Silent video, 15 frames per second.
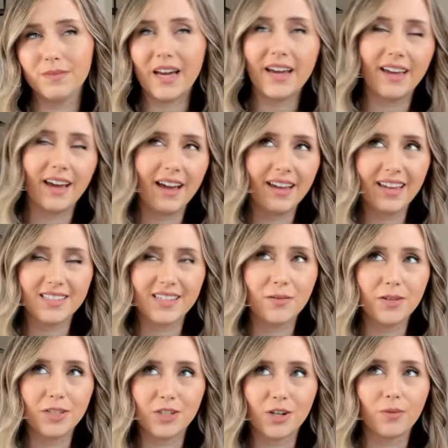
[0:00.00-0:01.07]
I, I guess
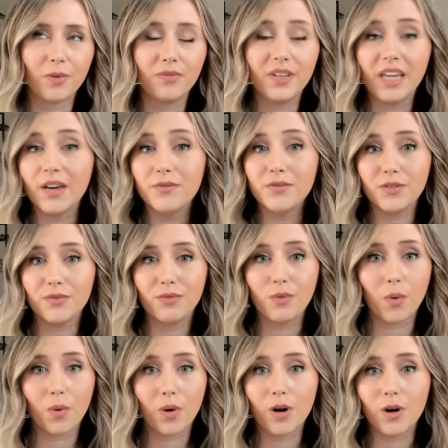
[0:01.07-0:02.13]
I would start with gift
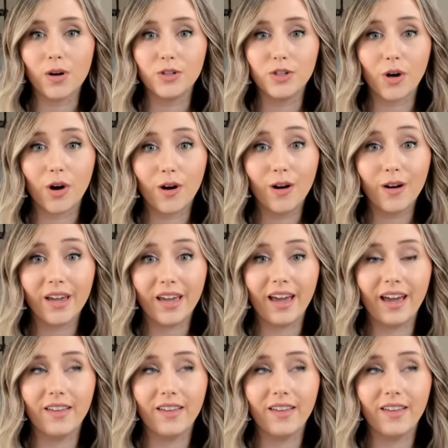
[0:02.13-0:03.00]
for dog,